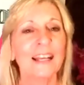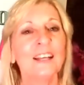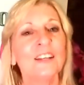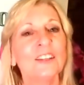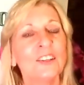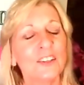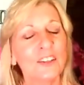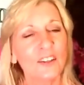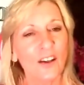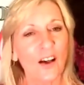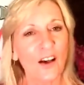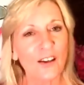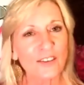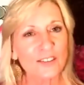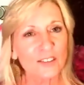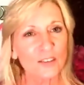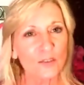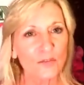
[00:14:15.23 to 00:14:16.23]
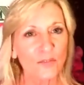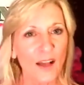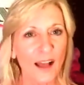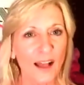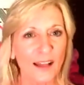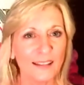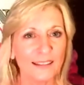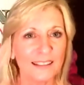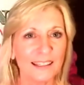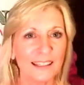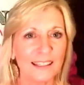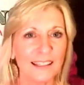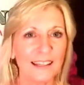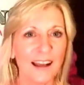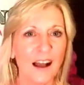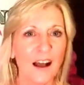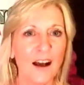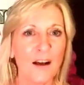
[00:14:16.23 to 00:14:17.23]
You can also find
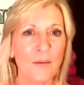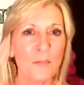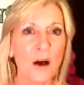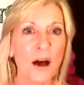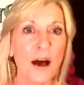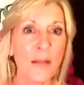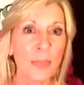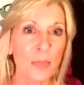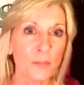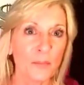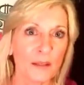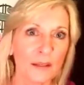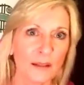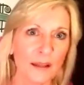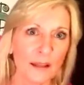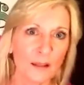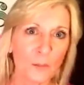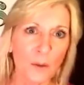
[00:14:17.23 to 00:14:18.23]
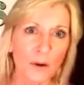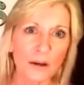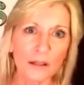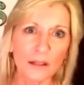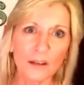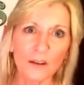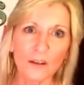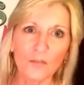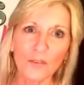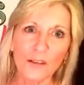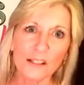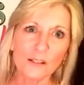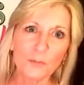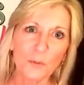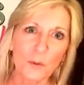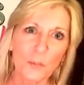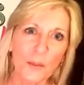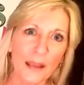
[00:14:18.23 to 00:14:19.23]
it at the $1 Million Party Girl
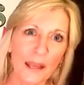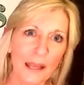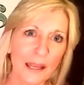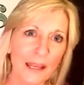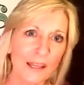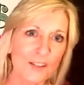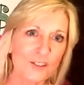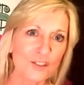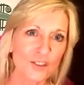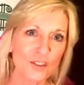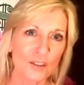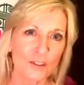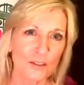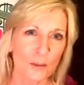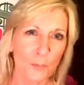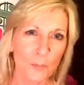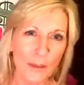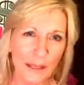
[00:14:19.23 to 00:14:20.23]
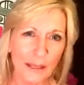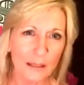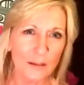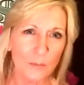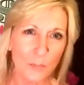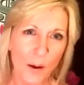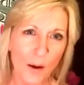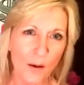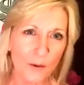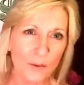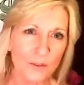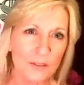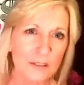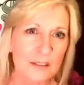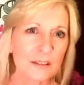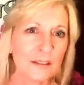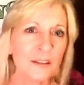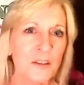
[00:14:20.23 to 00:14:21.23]
Facebook page. There's a pinned
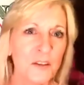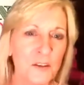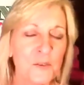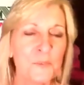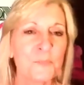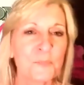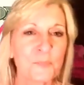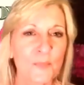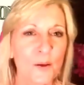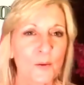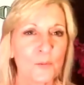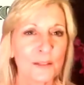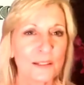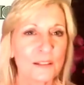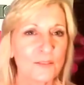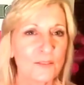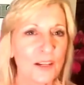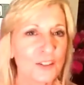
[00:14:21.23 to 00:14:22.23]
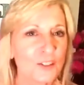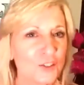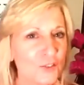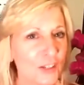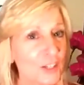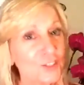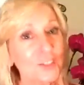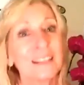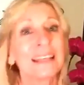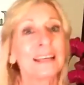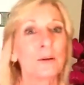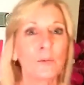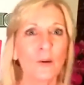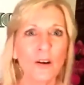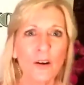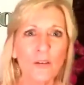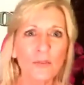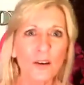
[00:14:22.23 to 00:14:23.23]
post with the registration link
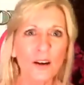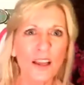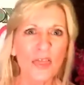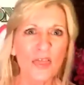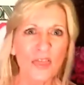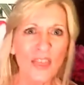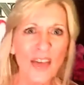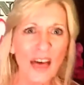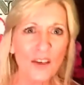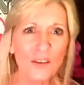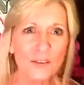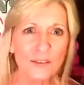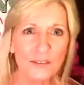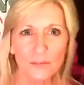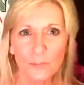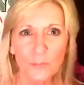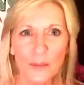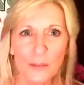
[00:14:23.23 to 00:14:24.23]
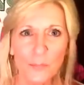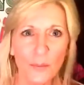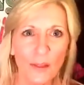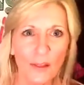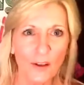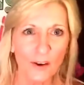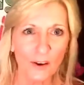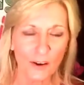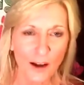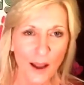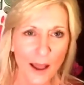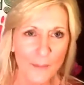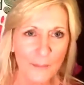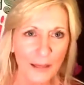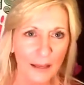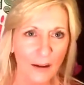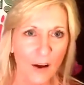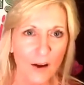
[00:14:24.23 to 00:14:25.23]
where over 1,000 people are
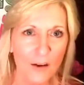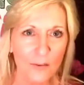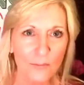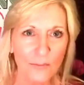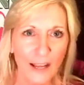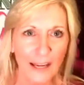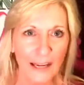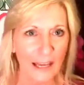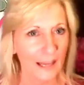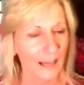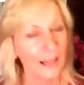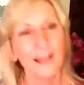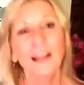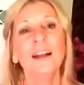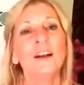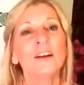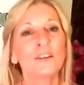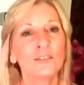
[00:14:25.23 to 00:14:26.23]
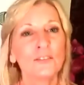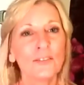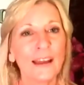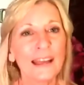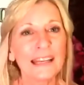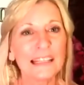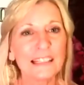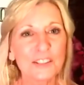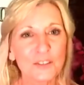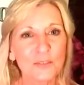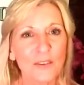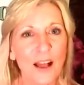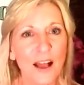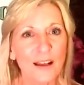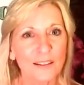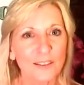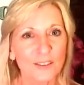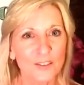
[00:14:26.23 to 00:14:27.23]
coming already, ready to
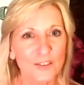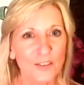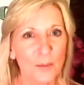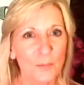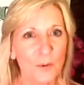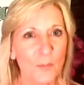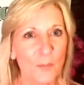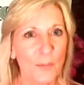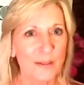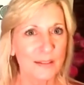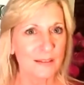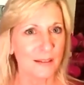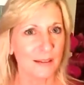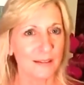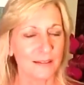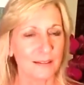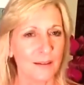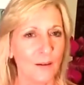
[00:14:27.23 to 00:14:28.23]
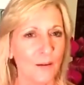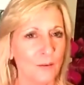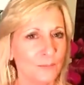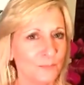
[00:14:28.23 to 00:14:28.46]
rock their summer business. So